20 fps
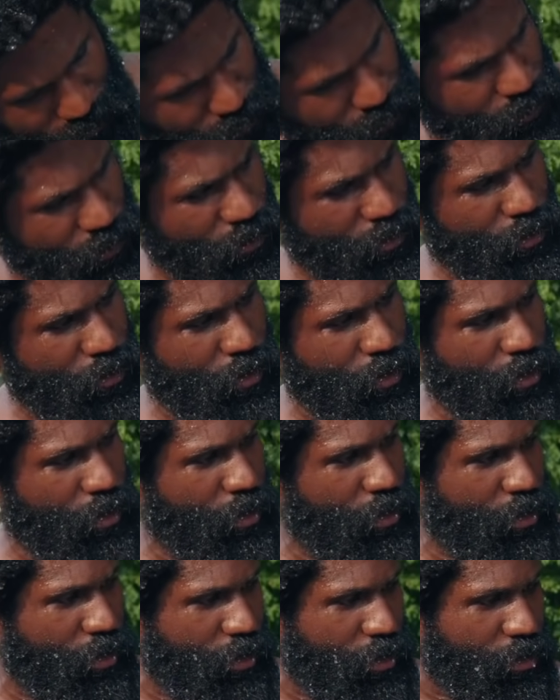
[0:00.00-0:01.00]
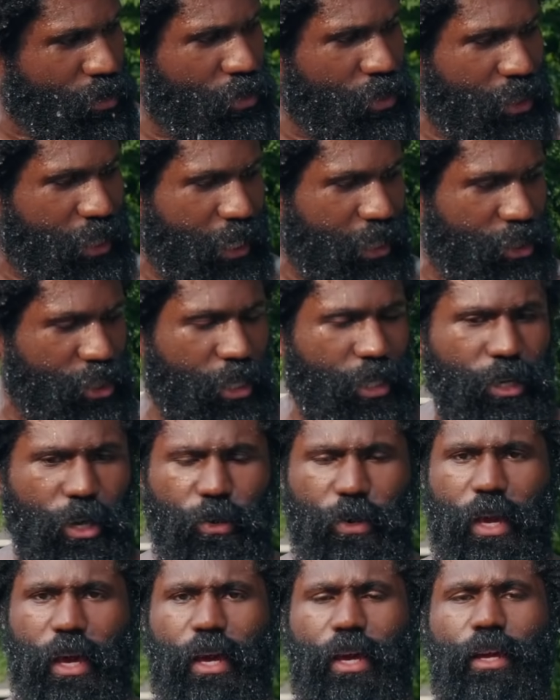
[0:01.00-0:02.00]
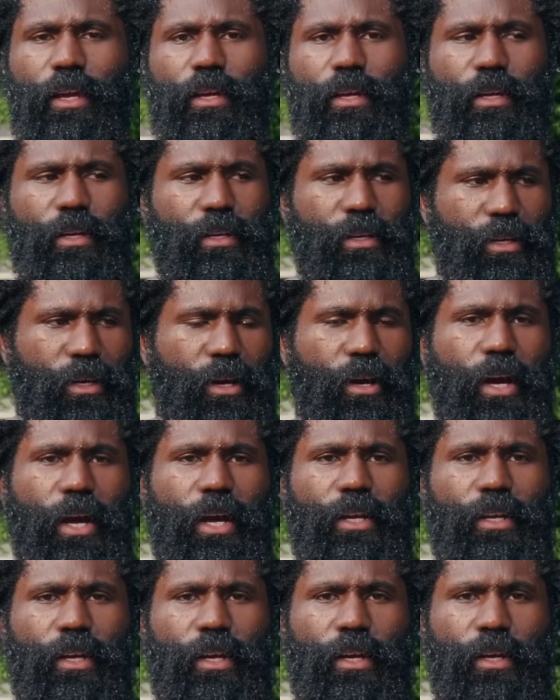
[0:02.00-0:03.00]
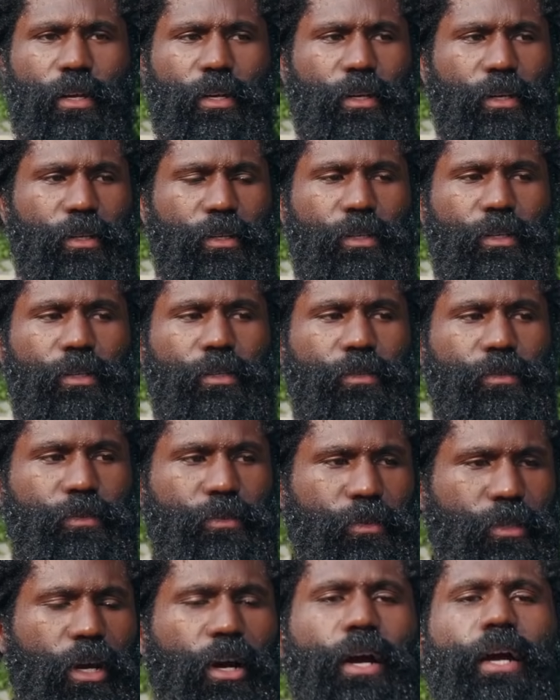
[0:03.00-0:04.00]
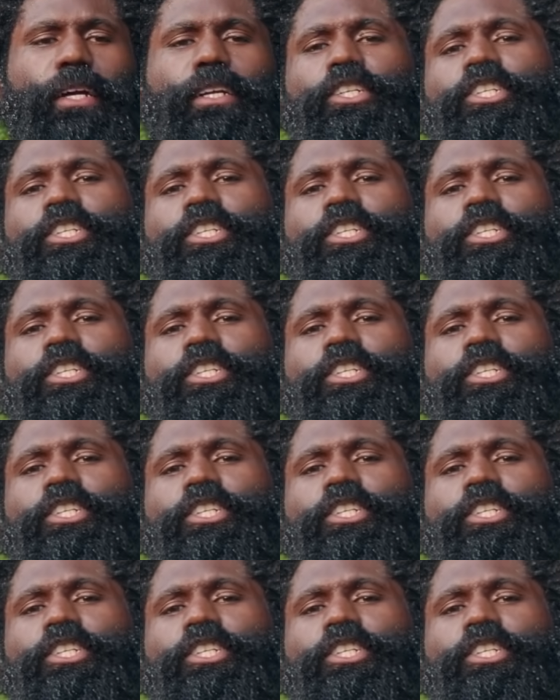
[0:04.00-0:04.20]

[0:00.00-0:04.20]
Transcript: It's wet. A little dingy. Okay. A little dingy. All right. A little bit in comparison. All right.